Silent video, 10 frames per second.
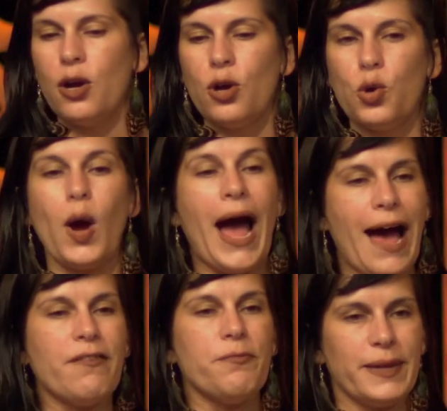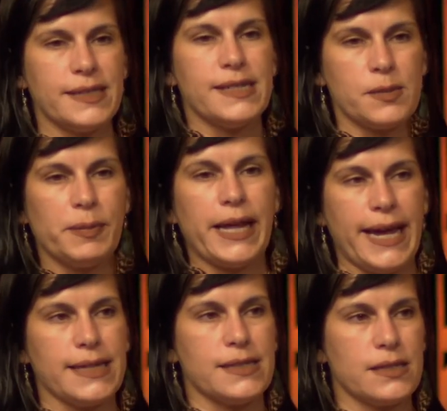who have been
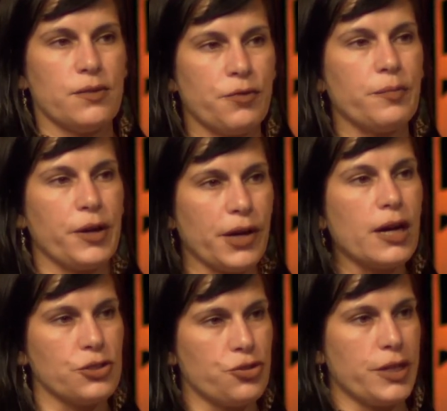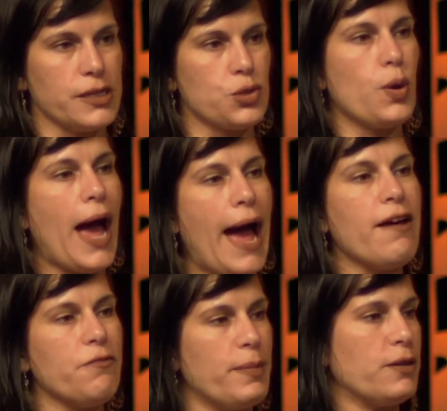displaced from their countries, who
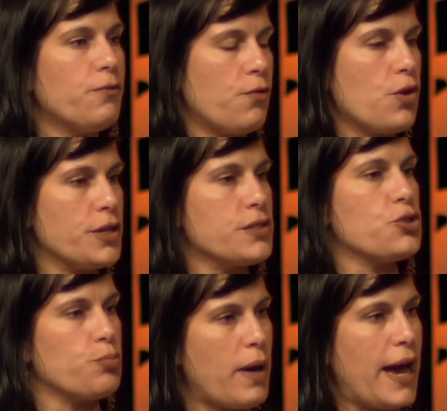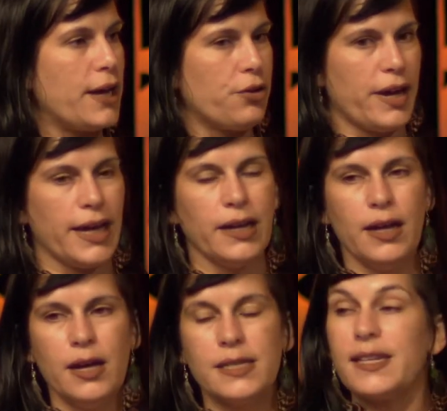have been forced to migrate.
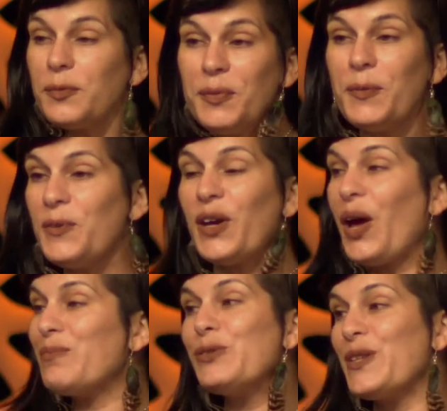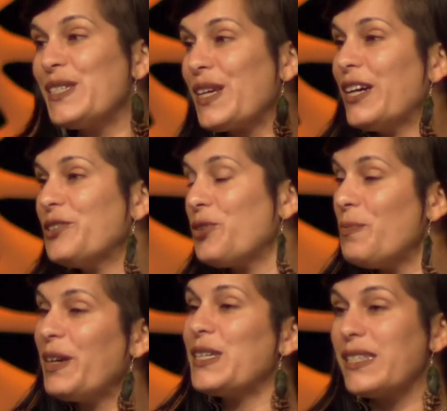Some people come to this country
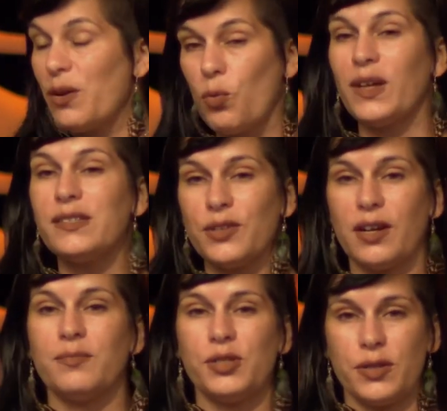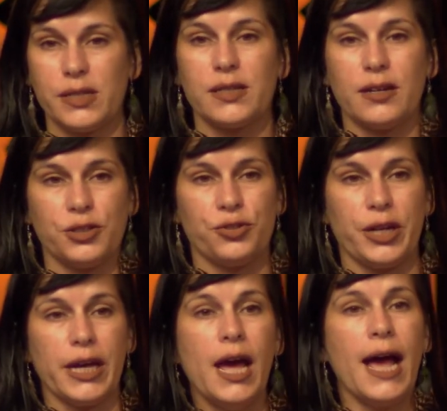because they want to come to this
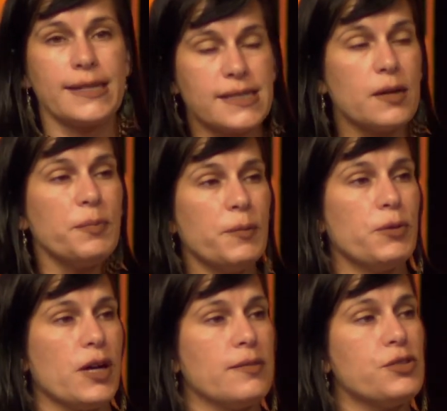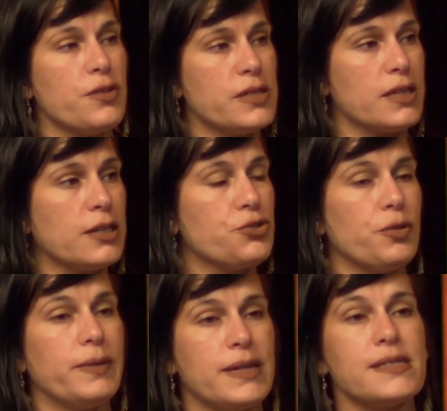country. And some people come to this country
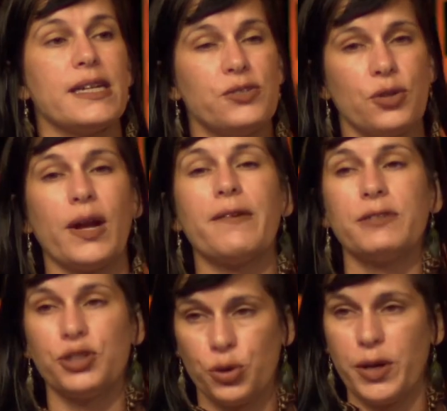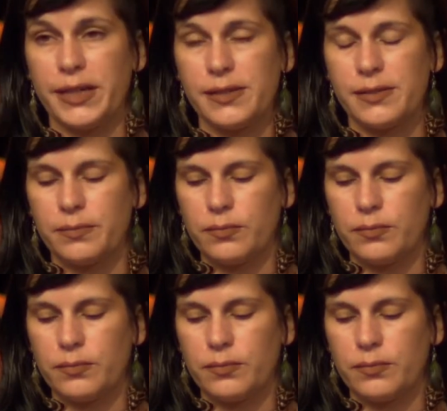because they don't have a choice.